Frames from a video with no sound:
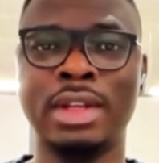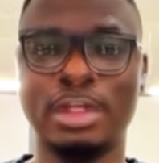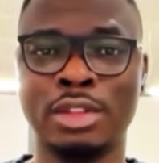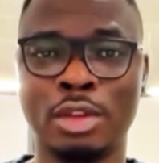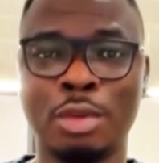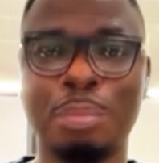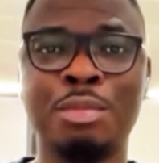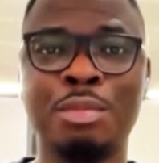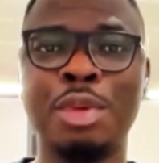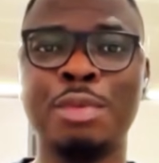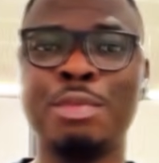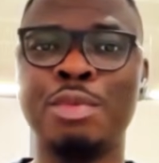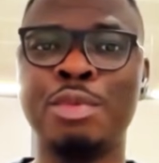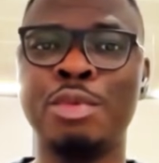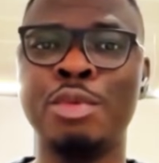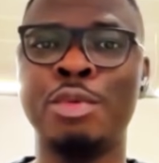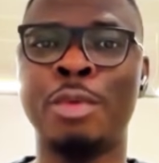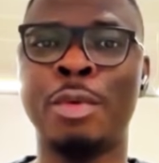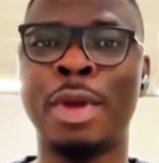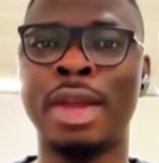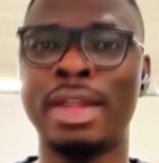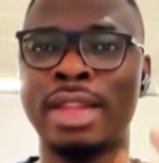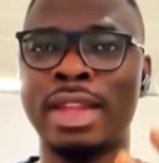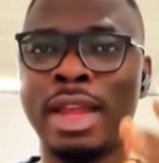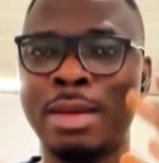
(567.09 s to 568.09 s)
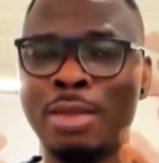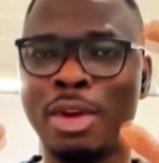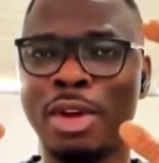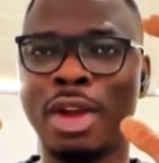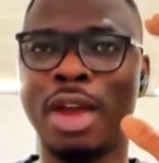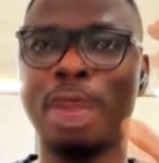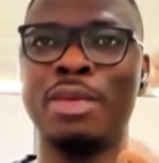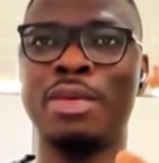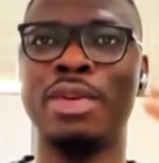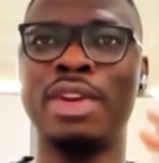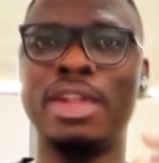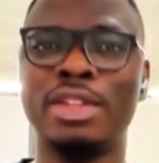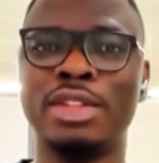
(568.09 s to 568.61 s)
Some people, by the time you
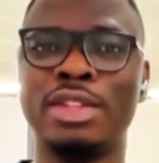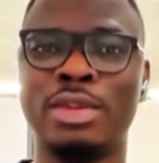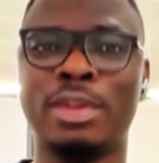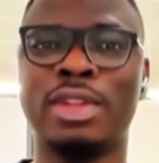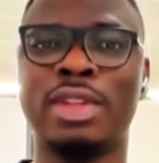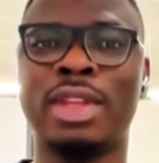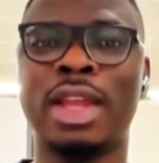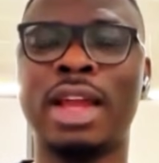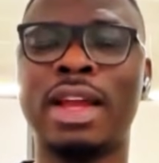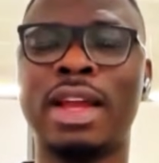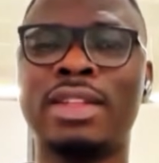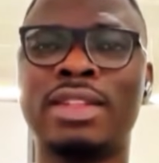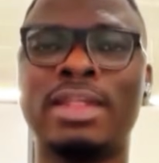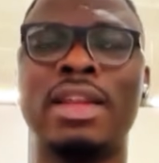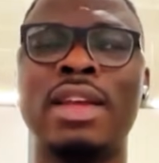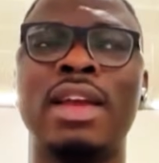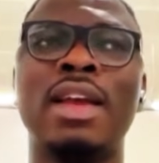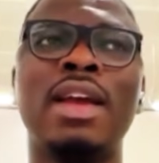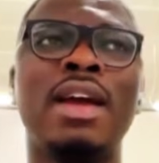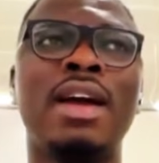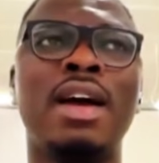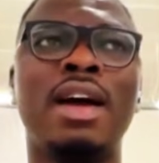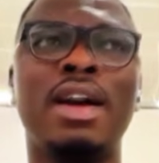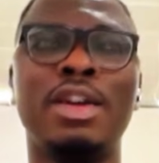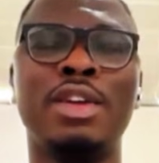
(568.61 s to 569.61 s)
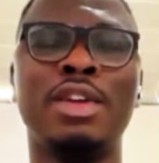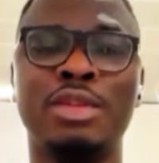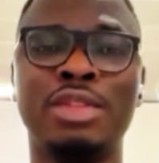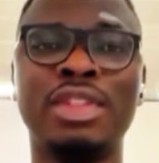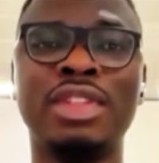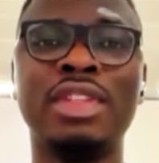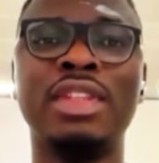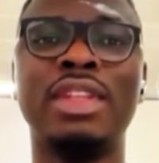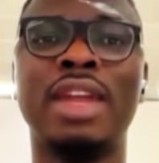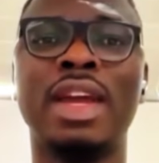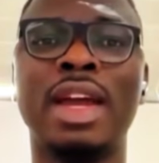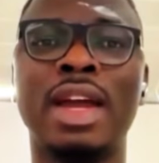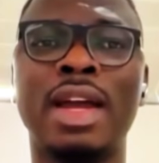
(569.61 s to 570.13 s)
calculate your tax, you
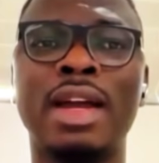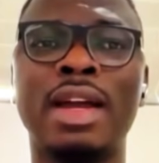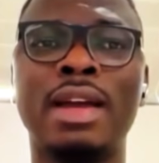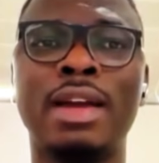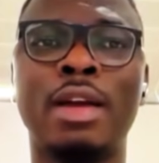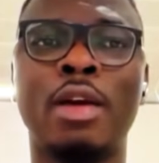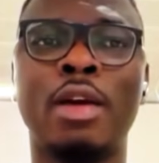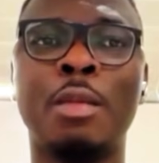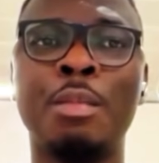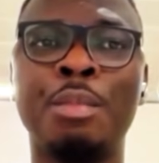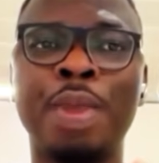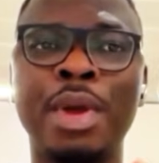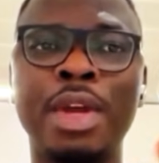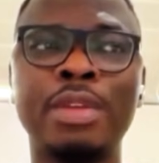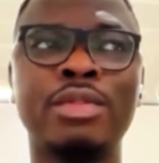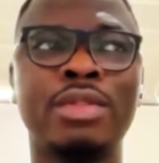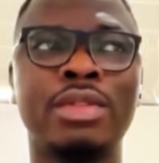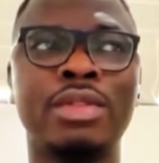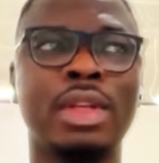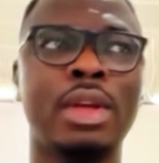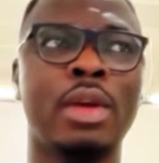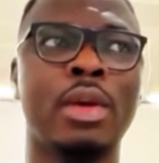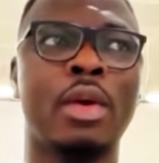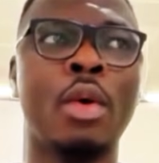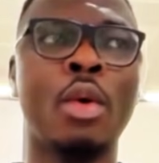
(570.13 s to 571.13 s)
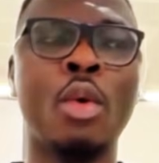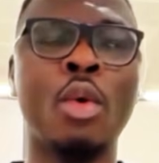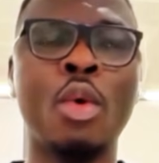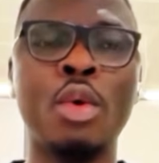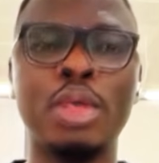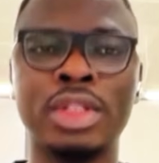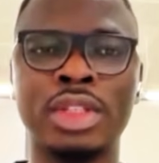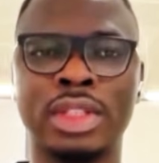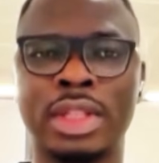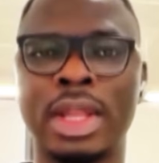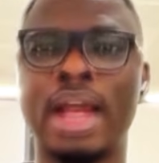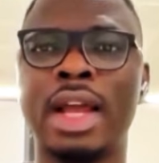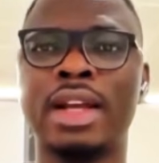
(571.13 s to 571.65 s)
see that compared to the
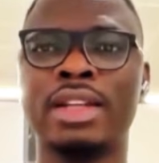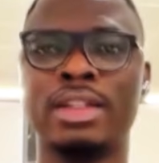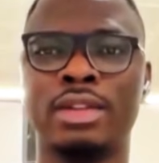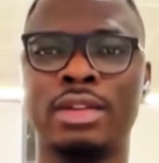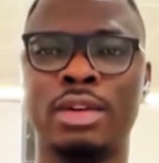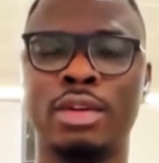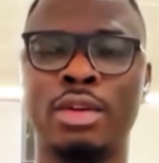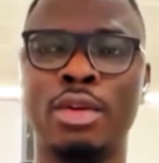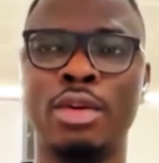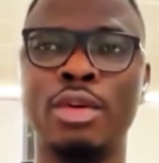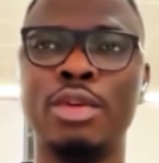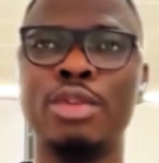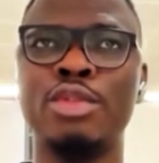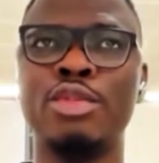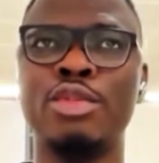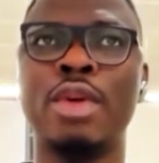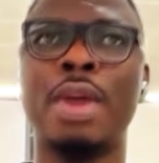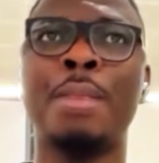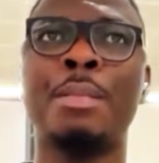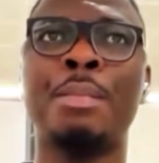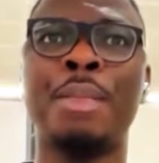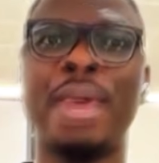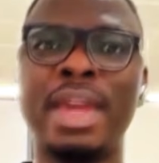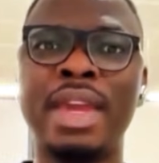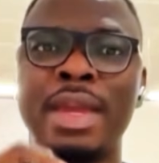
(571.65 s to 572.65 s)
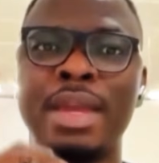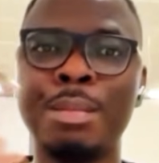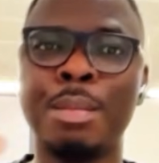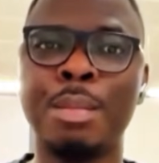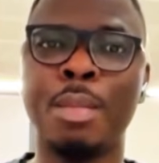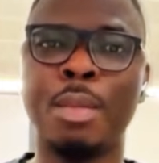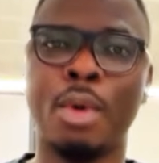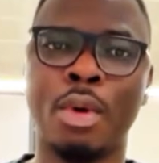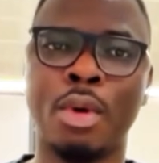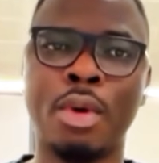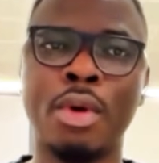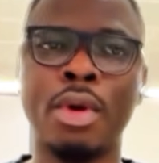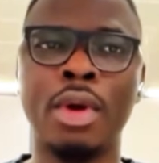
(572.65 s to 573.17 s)
old tax law, you are paying
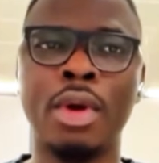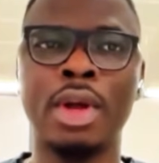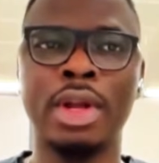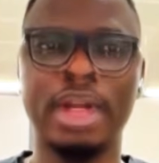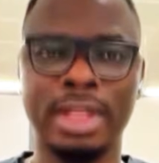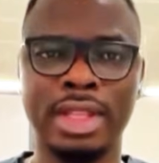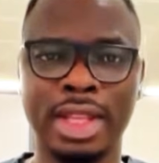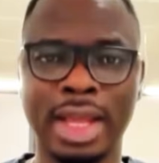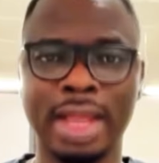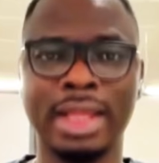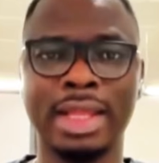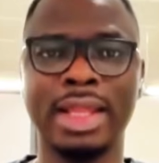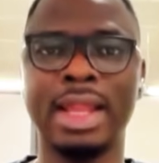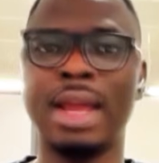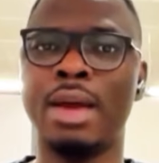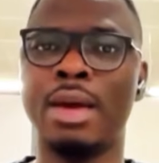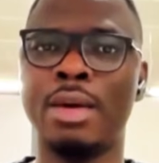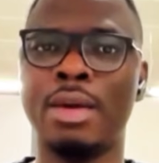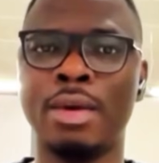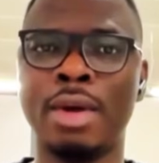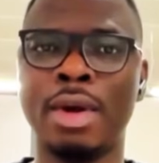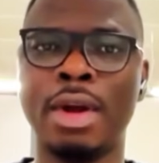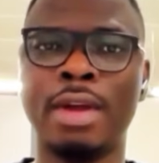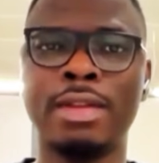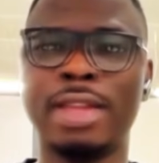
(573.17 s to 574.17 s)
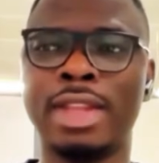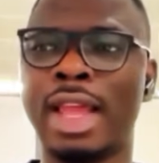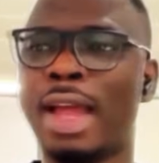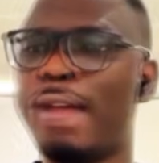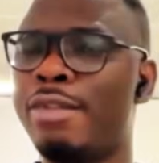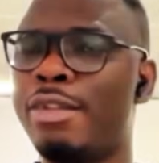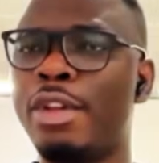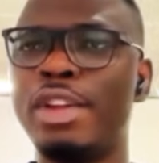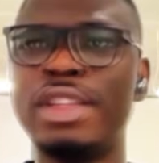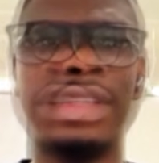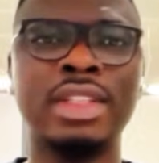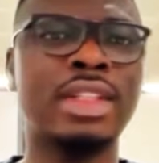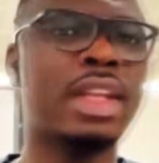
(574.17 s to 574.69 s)
more than now.
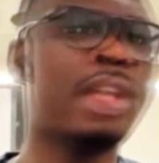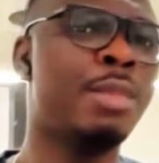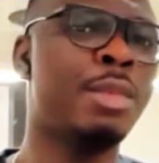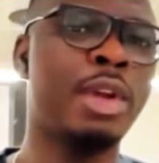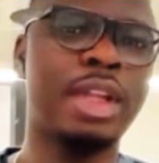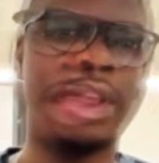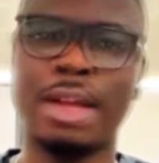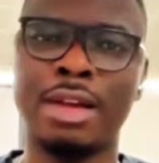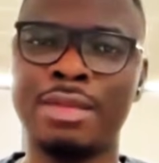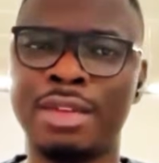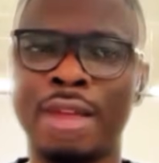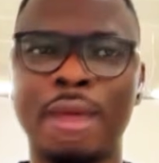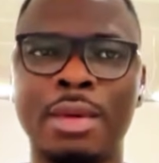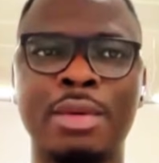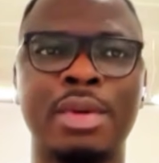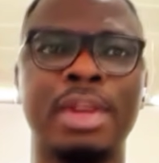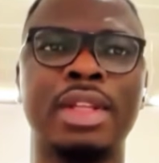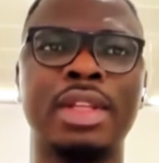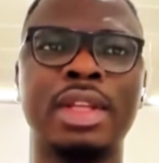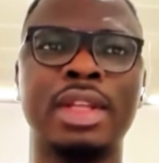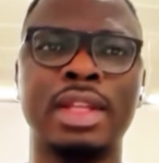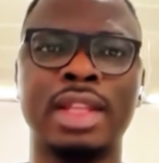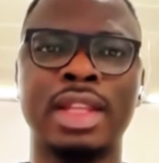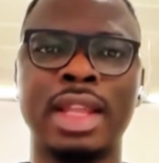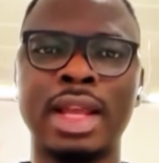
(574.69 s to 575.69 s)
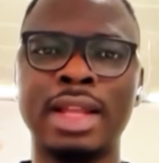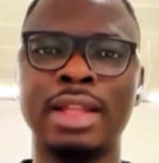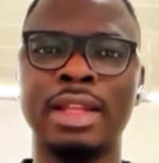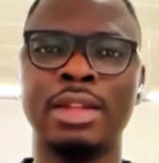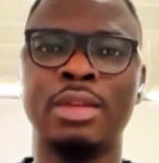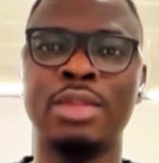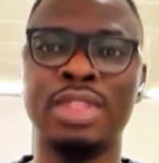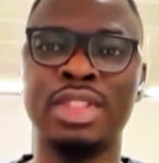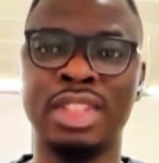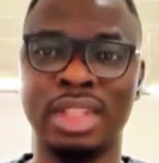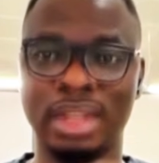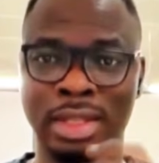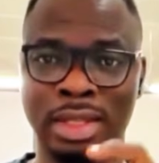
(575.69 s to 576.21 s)
I've not seen anybody that have calculated it that they
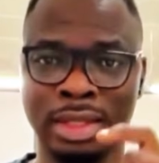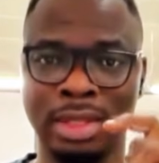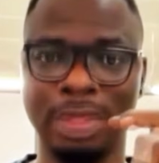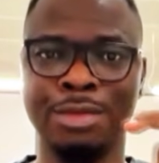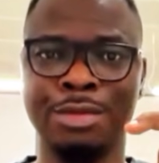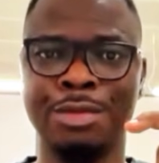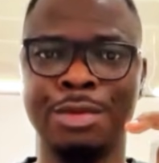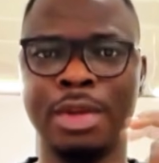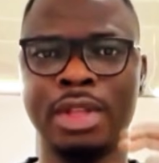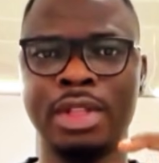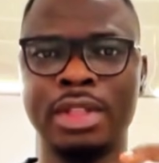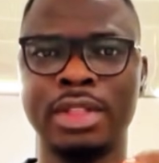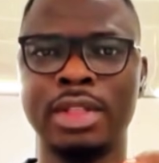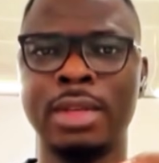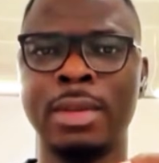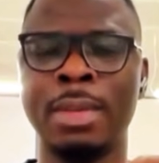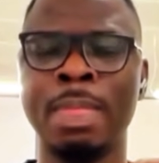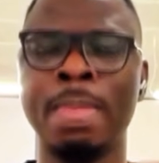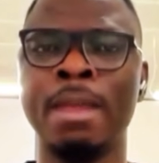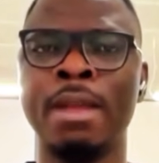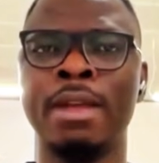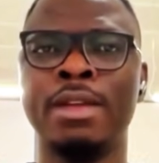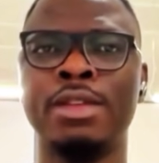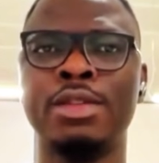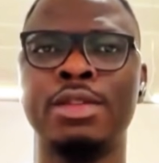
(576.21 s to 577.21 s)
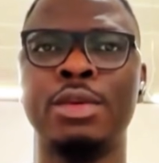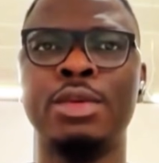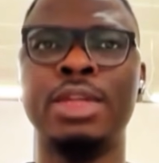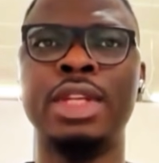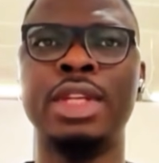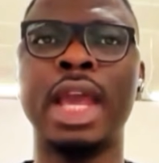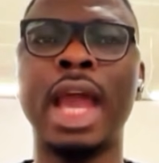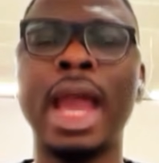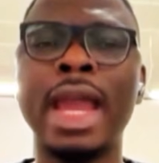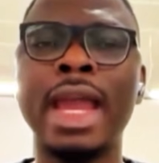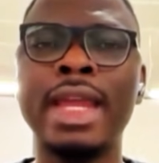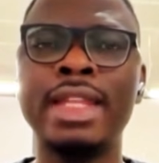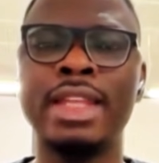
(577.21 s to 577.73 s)
don't see the difference. So
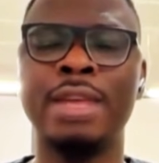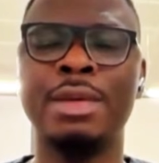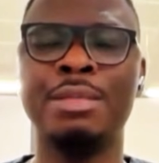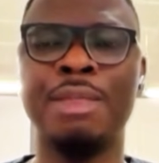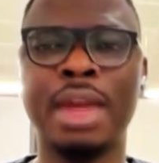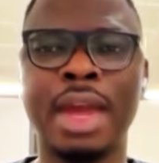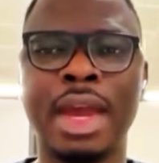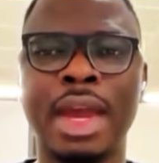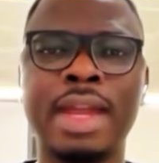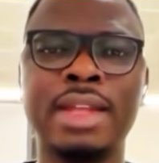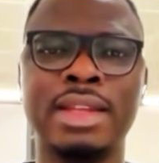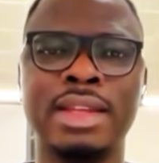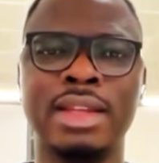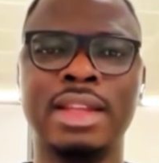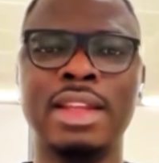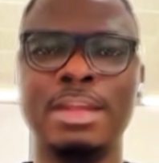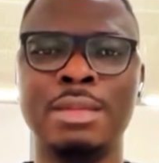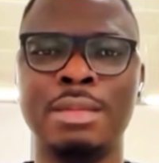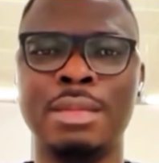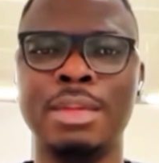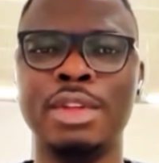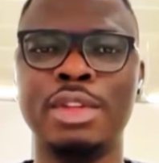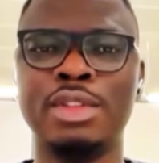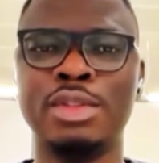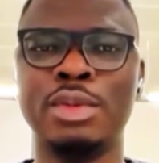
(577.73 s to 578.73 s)
the idea behind the name is to